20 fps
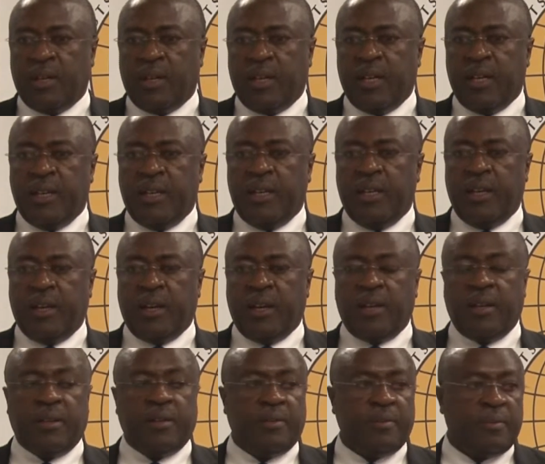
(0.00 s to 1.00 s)
And
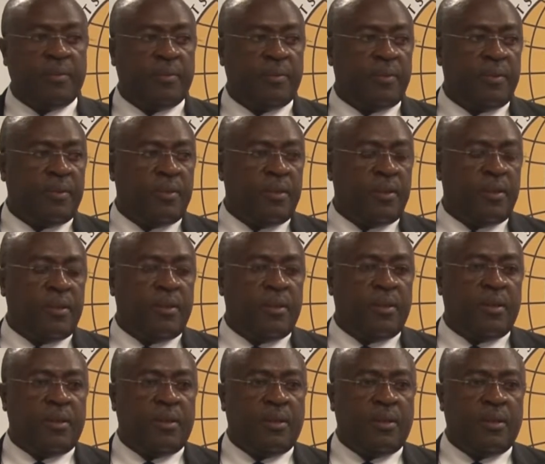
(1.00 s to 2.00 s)
here,
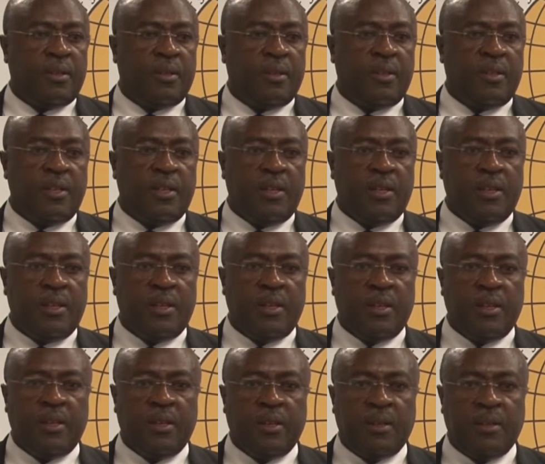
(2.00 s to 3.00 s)

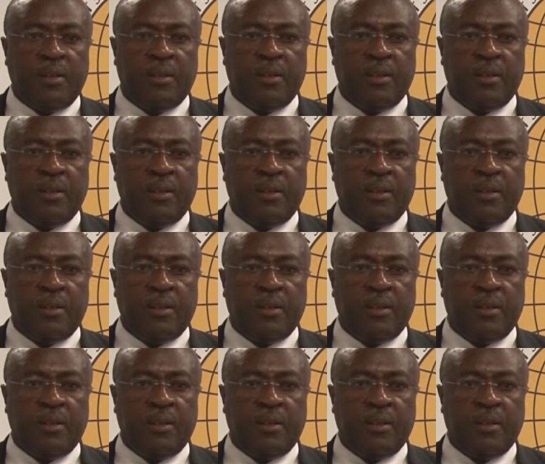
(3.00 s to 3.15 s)
the